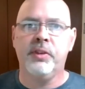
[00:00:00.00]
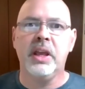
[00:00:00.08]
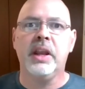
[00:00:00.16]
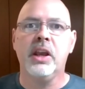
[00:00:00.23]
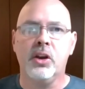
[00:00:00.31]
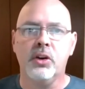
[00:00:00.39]

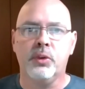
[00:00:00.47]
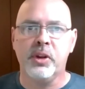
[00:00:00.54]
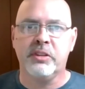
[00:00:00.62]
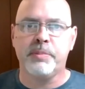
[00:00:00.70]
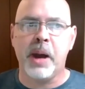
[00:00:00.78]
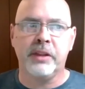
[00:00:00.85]
getting a good
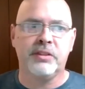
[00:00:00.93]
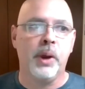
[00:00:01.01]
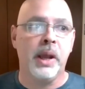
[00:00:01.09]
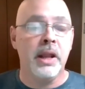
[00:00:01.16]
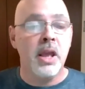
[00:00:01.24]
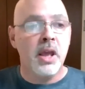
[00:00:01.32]
response
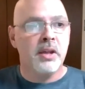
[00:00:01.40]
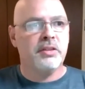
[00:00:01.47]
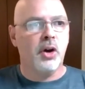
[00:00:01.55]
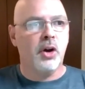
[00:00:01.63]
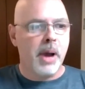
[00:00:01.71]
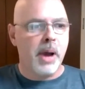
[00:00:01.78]
rate.
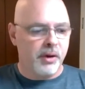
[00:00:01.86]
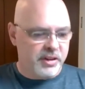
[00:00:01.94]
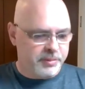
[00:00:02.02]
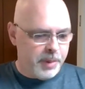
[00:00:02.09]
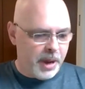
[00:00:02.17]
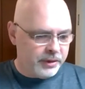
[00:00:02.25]
So my
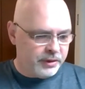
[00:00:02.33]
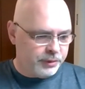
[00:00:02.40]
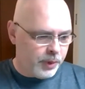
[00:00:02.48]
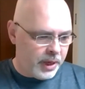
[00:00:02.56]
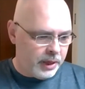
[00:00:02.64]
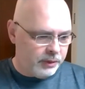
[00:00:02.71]

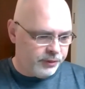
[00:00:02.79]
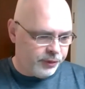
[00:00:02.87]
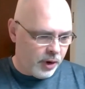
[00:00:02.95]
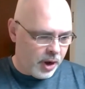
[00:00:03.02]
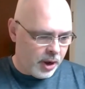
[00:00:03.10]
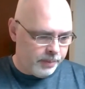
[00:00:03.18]
response rate
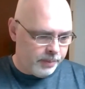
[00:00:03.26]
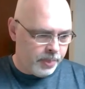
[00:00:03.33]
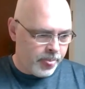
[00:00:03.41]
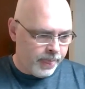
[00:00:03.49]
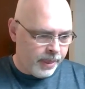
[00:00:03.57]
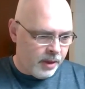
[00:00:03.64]

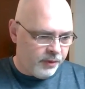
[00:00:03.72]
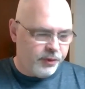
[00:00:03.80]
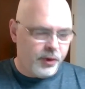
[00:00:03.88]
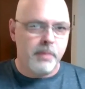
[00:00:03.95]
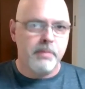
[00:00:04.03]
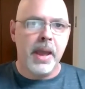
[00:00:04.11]
from
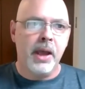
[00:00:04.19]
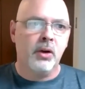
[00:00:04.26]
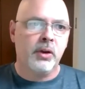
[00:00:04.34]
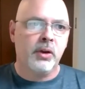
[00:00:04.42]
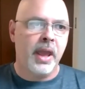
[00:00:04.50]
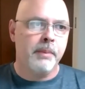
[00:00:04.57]

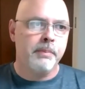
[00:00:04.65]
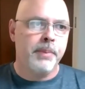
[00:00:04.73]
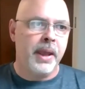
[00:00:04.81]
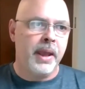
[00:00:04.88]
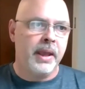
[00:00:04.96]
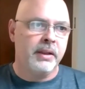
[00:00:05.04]
mail
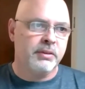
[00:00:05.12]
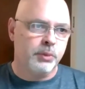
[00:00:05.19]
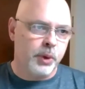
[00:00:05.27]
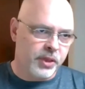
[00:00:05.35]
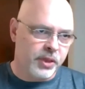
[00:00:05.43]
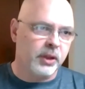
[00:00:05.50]
campaigns
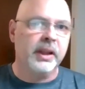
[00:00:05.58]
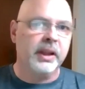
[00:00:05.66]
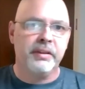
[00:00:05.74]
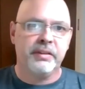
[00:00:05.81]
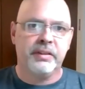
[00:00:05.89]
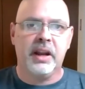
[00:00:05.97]
with a
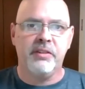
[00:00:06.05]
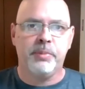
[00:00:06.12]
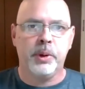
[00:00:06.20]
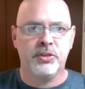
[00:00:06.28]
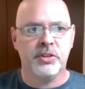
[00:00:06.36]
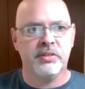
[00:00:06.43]
list that
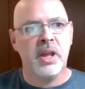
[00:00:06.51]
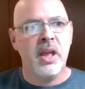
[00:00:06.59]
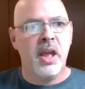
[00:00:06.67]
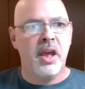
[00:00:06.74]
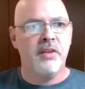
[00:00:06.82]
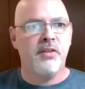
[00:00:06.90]
I've purchased
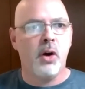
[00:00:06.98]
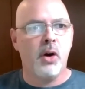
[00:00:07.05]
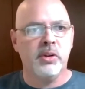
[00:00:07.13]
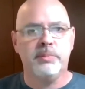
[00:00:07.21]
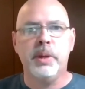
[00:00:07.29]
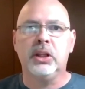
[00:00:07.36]
have
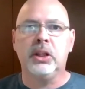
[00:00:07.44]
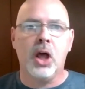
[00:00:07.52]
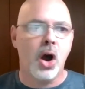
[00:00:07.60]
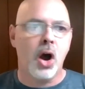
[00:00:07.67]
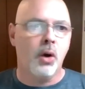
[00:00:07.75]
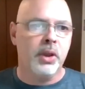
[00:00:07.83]
always been
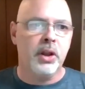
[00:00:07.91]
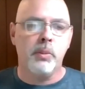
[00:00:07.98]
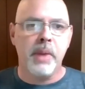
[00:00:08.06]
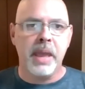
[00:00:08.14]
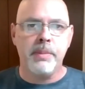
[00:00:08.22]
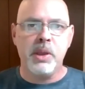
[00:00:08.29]
low,
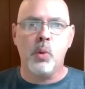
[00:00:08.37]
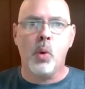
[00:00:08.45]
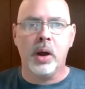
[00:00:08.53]
maybe